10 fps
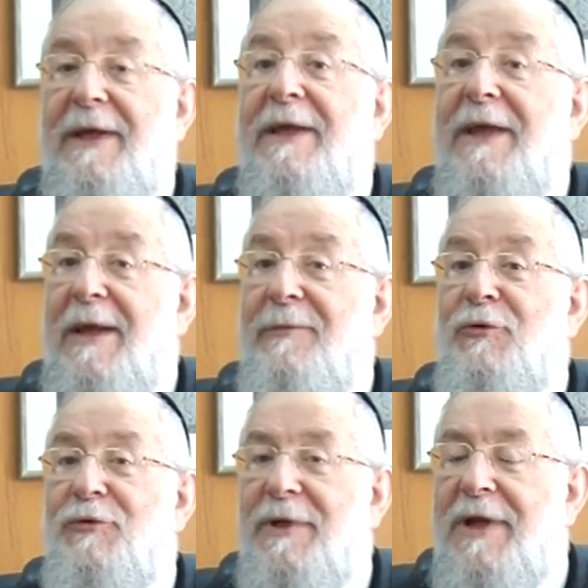came
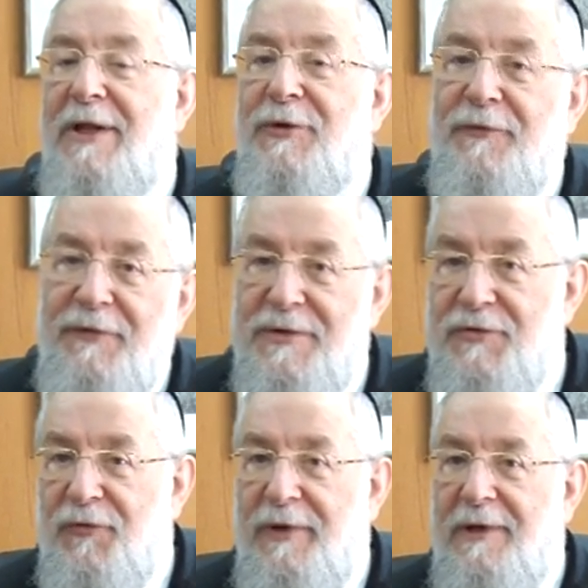to the land of
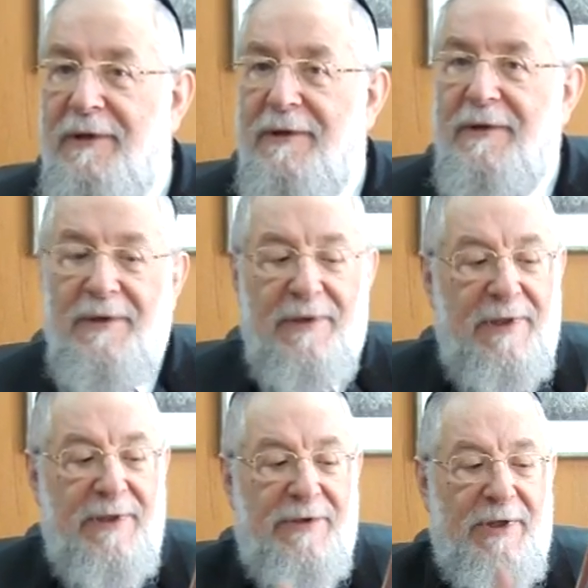Israel
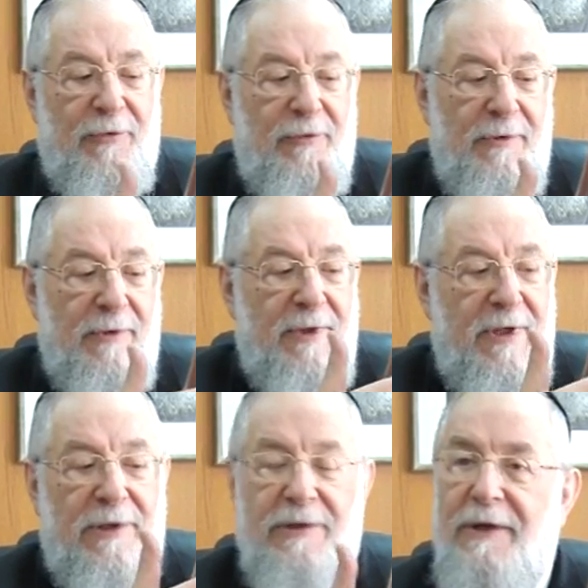in the
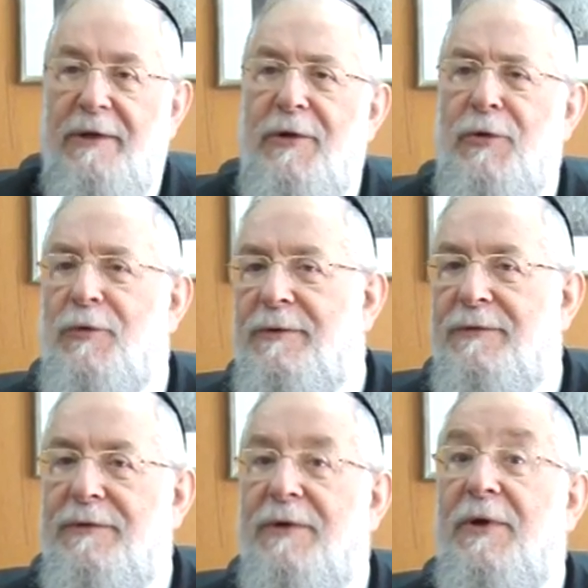
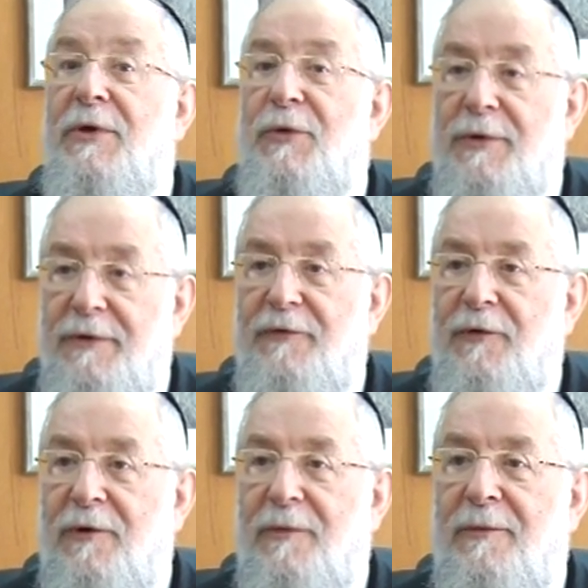Hitlerjugend
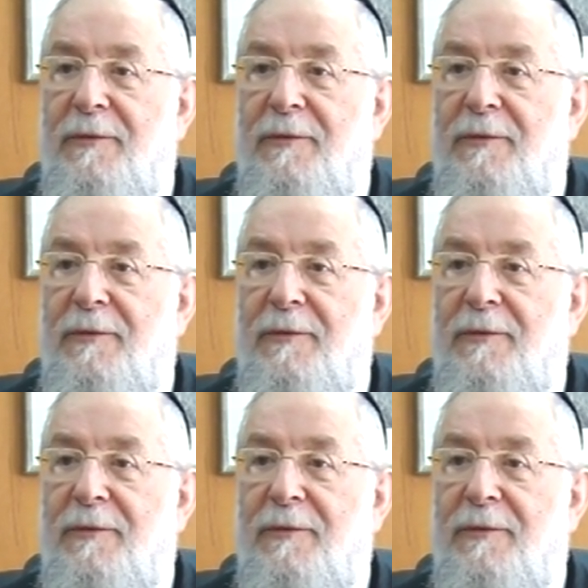uniform.